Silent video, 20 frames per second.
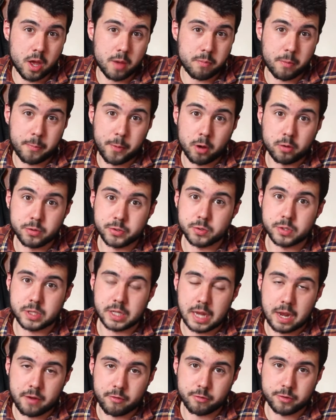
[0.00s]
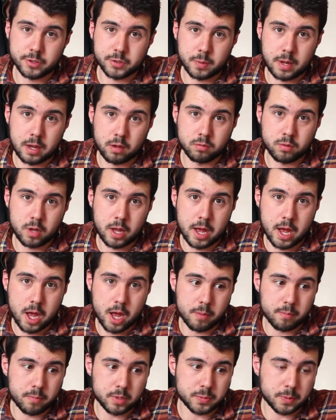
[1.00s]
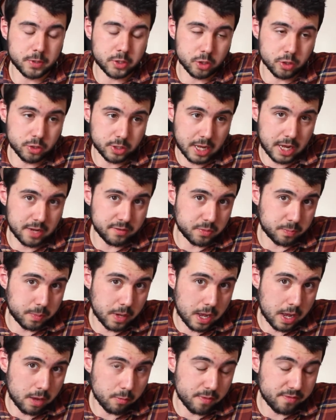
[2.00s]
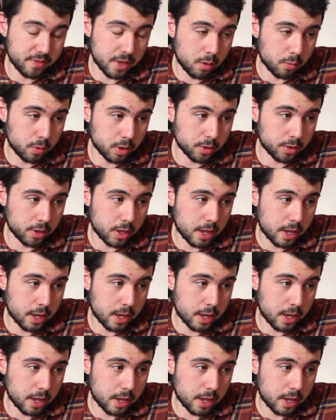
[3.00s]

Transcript: proposal together as well, especially in Dave's part with that one,